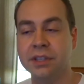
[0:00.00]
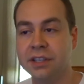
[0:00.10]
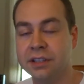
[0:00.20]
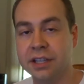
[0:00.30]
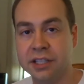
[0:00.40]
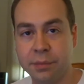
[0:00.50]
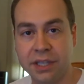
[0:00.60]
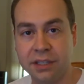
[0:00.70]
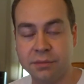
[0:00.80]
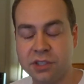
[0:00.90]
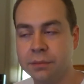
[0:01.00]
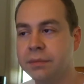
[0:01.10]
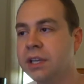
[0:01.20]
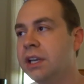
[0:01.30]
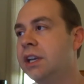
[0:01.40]
the unlocked Pentium
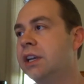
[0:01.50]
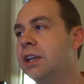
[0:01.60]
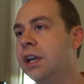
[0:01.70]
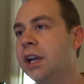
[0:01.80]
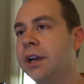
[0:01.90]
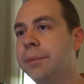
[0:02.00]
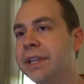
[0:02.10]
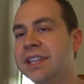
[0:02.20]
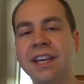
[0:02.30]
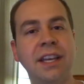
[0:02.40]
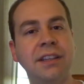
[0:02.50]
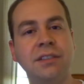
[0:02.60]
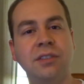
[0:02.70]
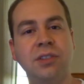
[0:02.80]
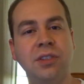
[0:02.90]
chip. But
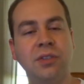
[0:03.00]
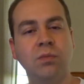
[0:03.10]
then,